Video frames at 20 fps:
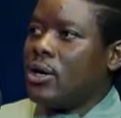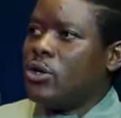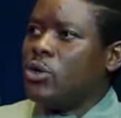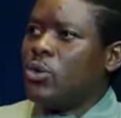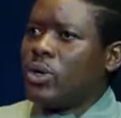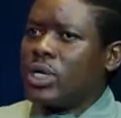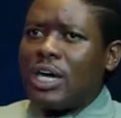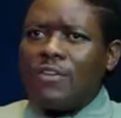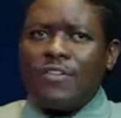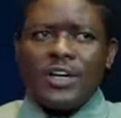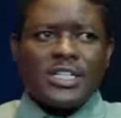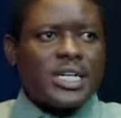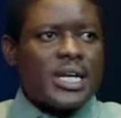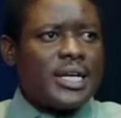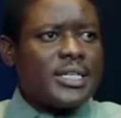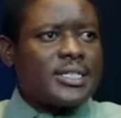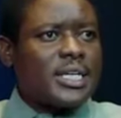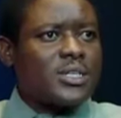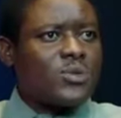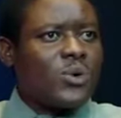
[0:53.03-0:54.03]
You give a
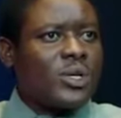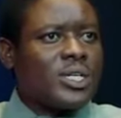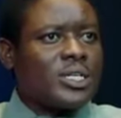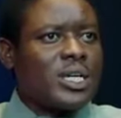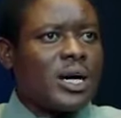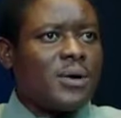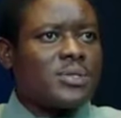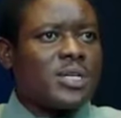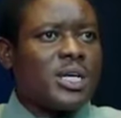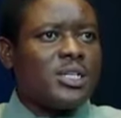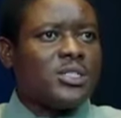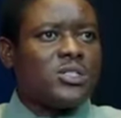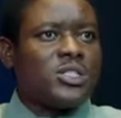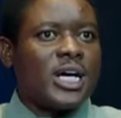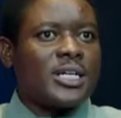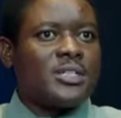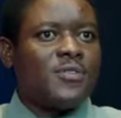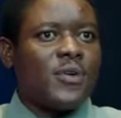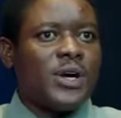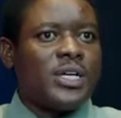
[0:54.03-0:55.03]
journalist twenty thousand
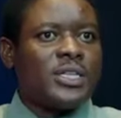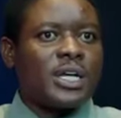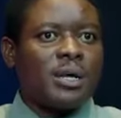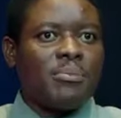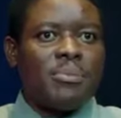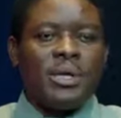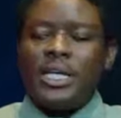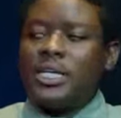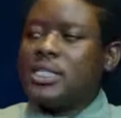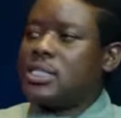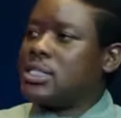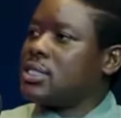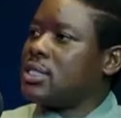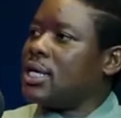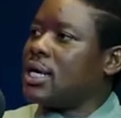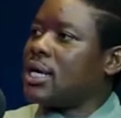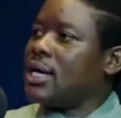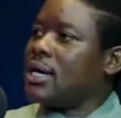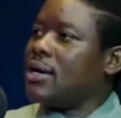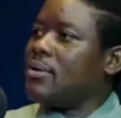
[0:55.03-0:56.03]
just for a three-minute
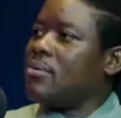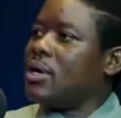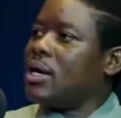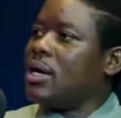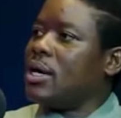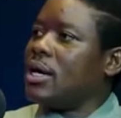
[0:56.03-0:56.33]
uh, uh,